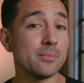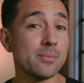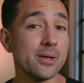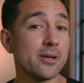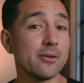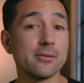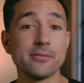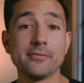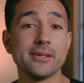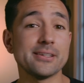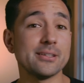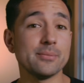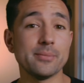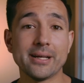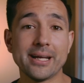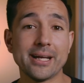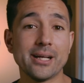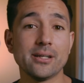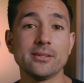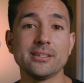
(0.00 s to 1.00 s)
of men are affected
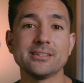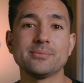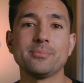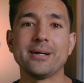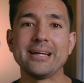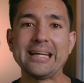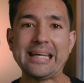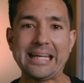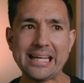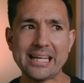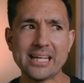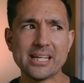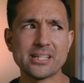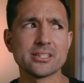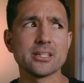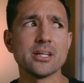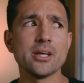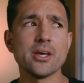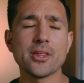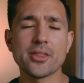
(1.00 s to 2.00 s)
by hair loss by
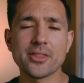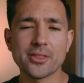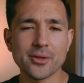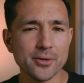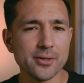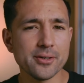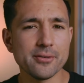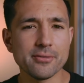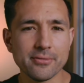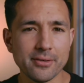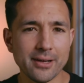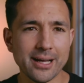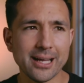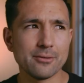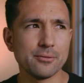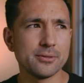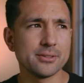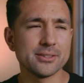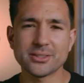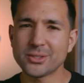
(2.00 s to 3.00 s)
age
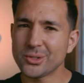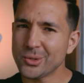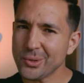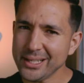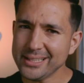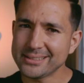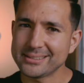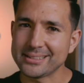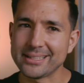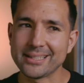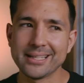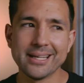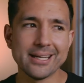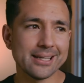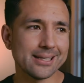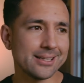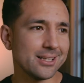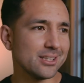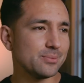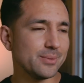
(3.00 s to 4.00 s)
35, which is crazy.
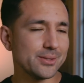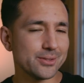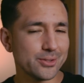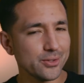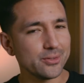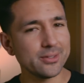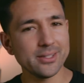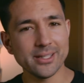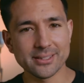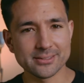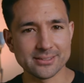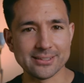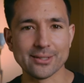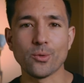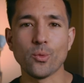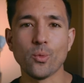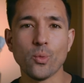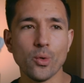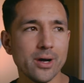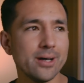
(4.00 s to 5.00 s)
That tells me 2 things though.
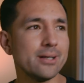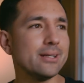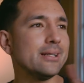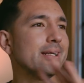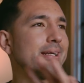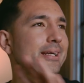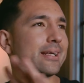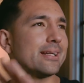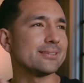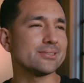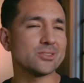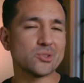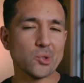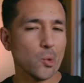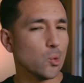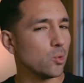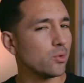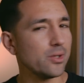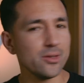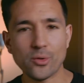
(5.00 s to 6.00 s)
1, it is
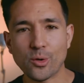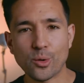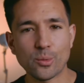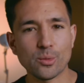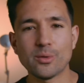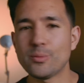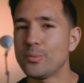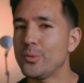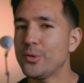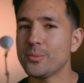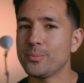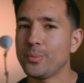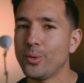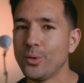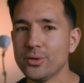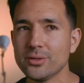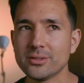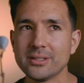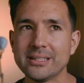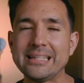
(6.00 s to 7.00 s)
totally normal, but more
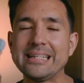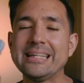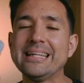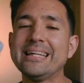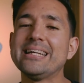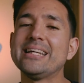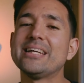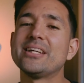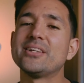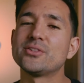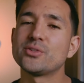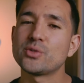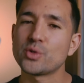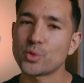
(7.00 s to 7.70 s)
importantly, it is